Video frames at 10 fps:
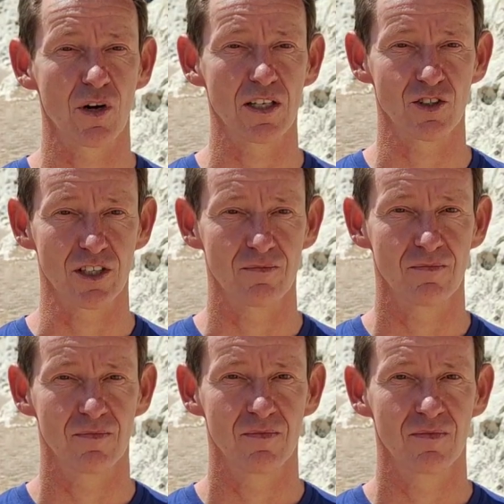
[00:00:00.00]
crazy.
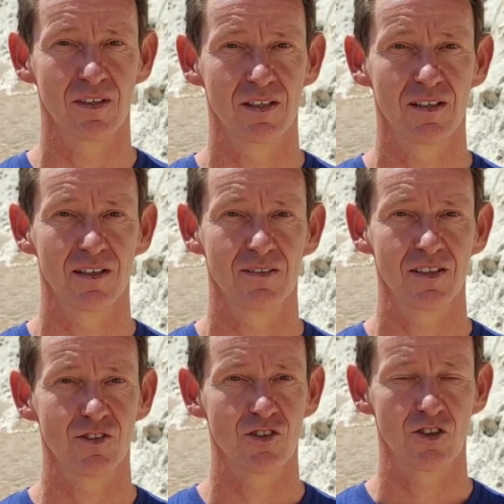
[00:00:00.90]

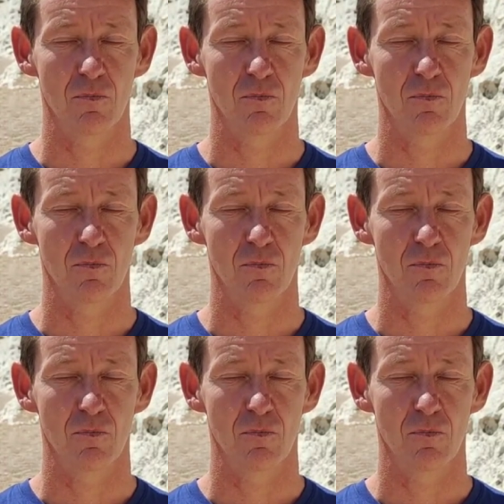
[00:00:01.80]
This is